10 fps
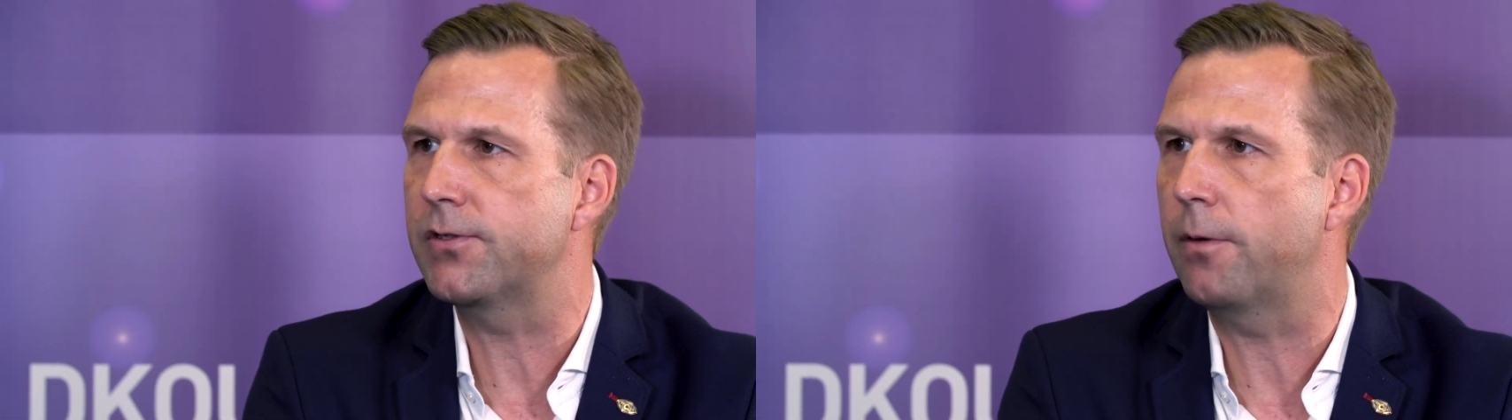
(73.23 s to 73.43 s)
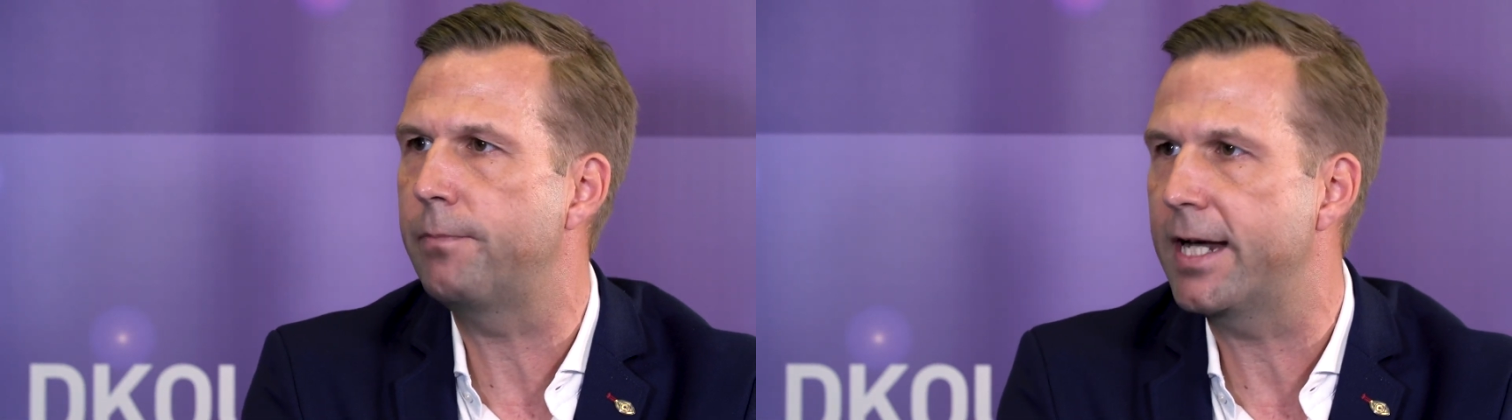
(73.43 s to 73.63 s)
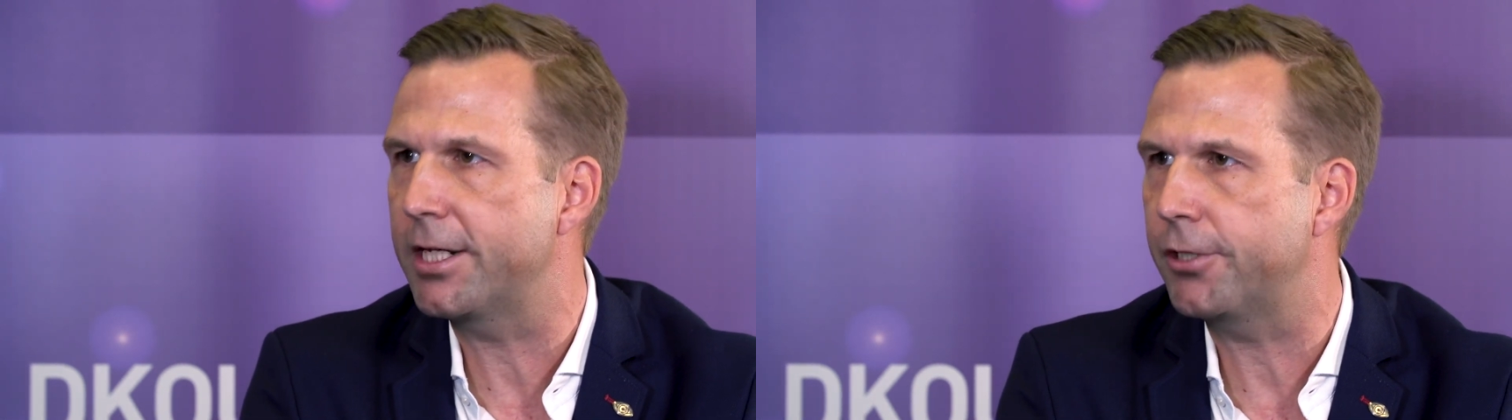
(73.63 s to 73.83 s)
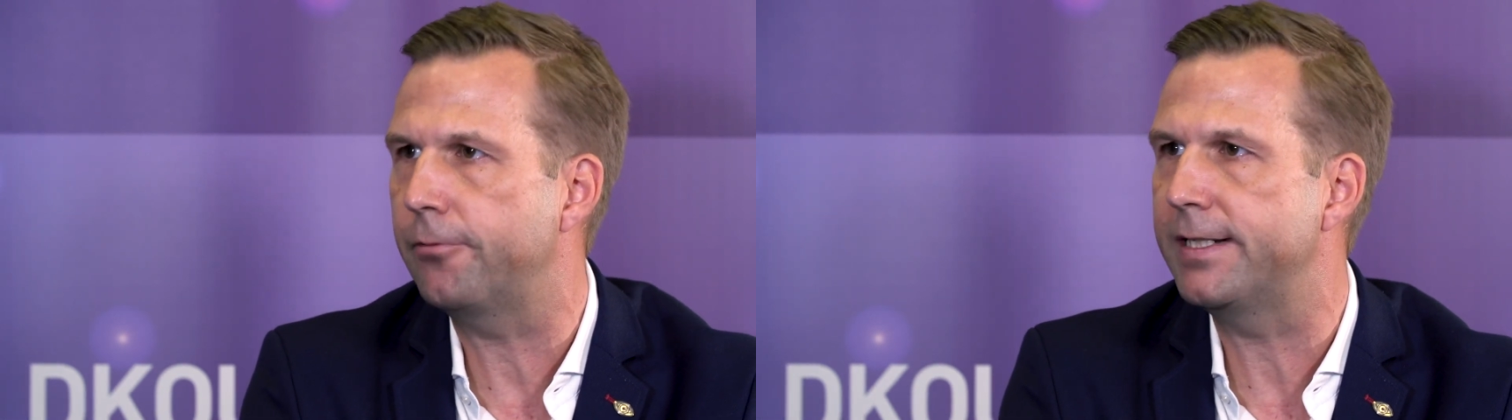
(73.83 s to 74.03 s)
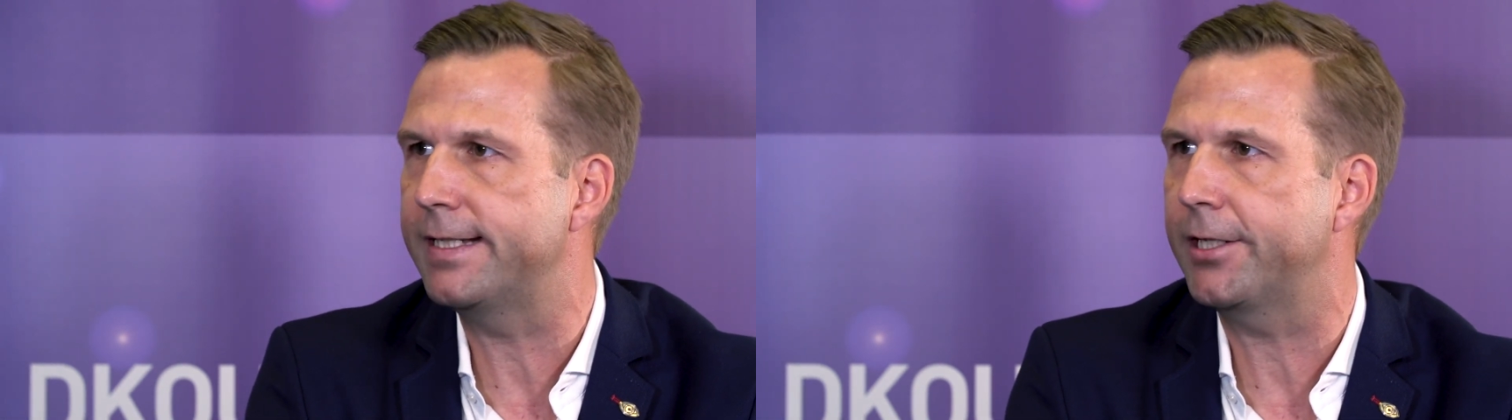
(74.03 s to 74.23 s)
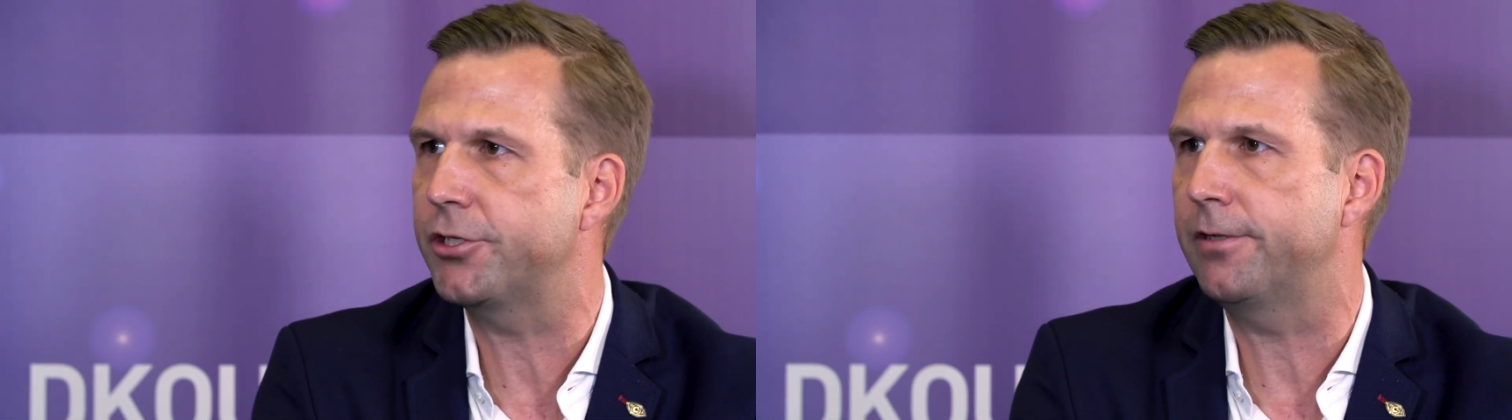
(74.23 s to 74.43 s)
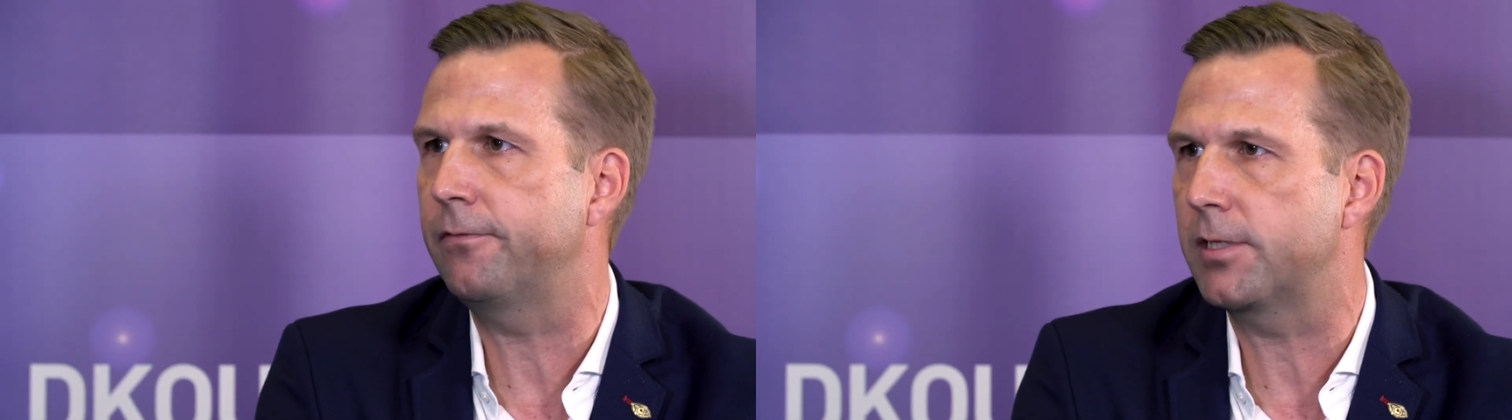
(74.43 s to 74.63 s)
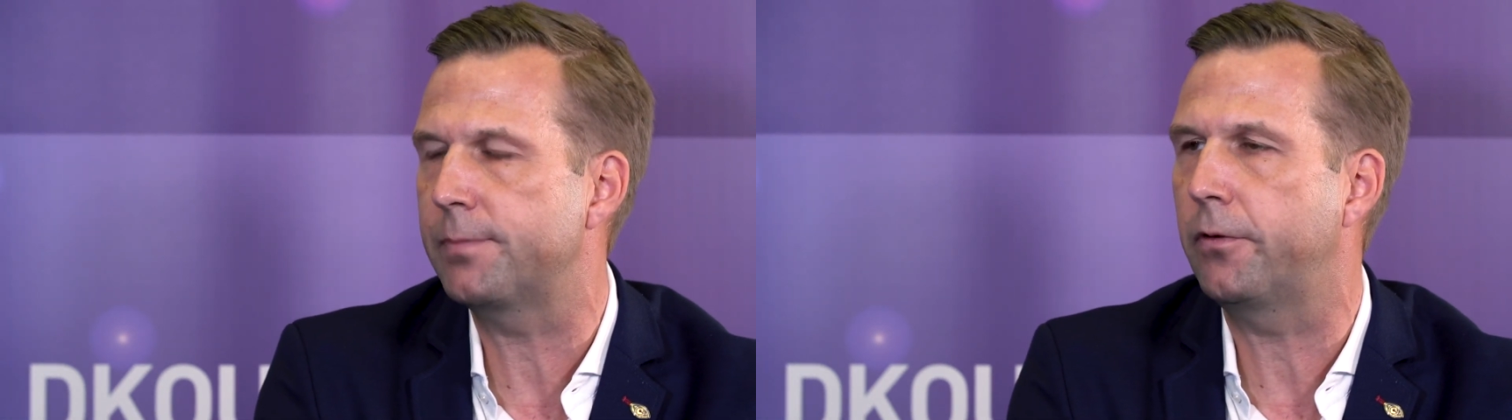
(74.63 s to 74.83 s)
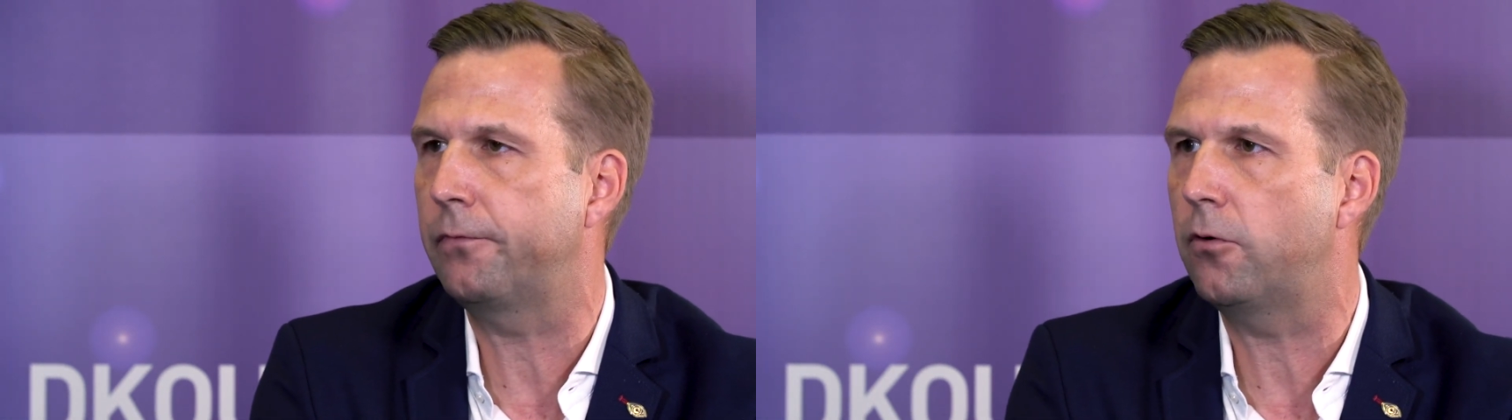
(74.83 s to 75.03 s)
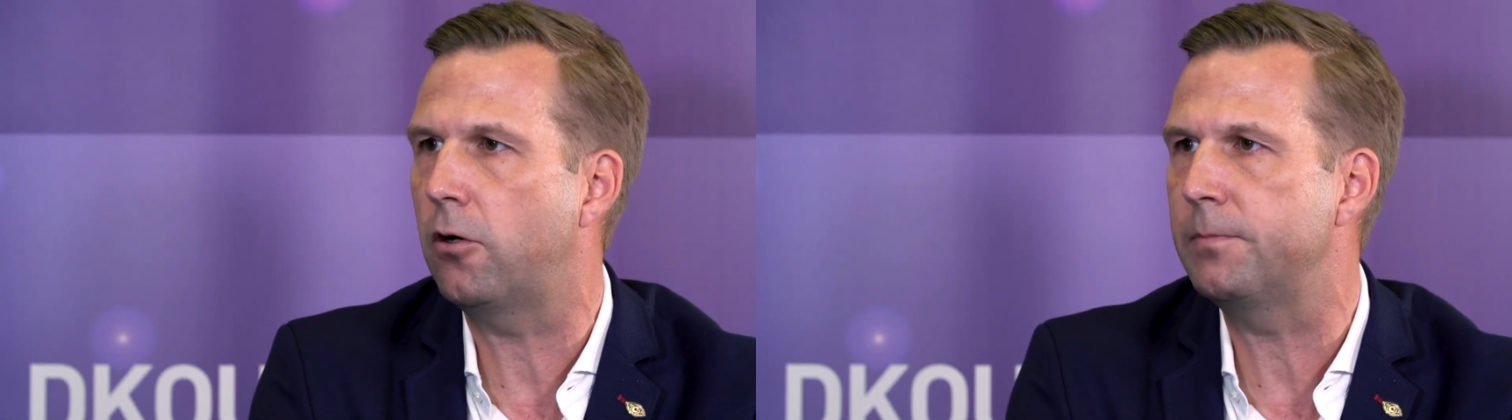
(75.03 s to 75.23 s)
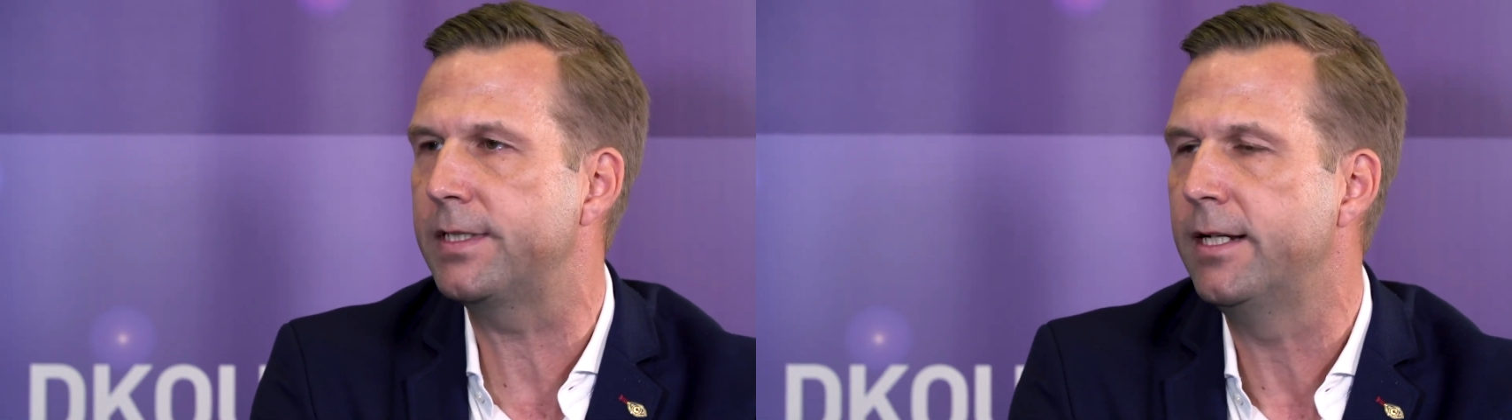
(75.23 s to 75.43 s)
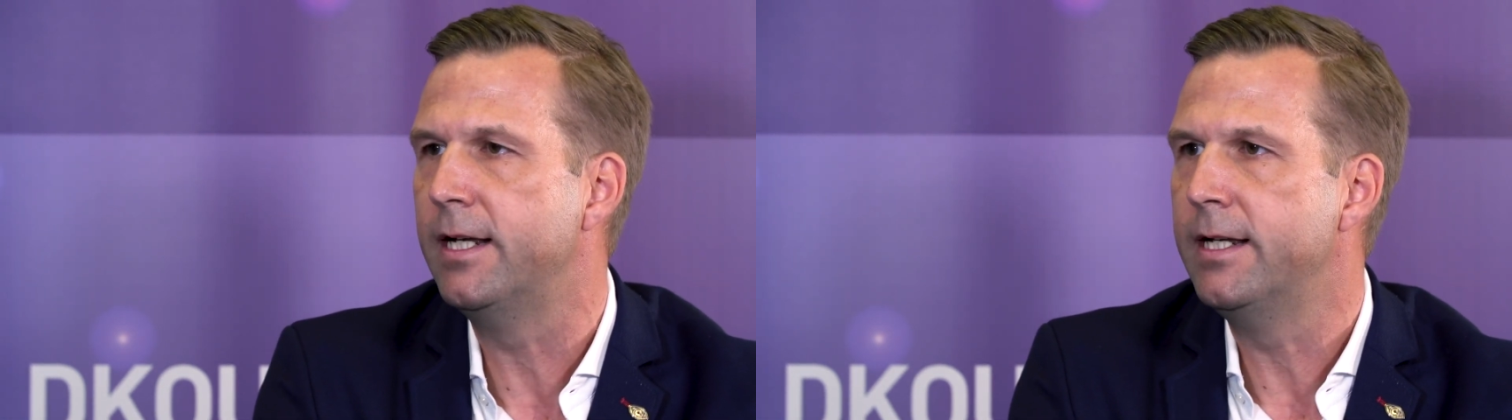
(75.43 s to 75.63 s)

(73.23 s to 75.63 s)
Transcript: or partial resection was performed,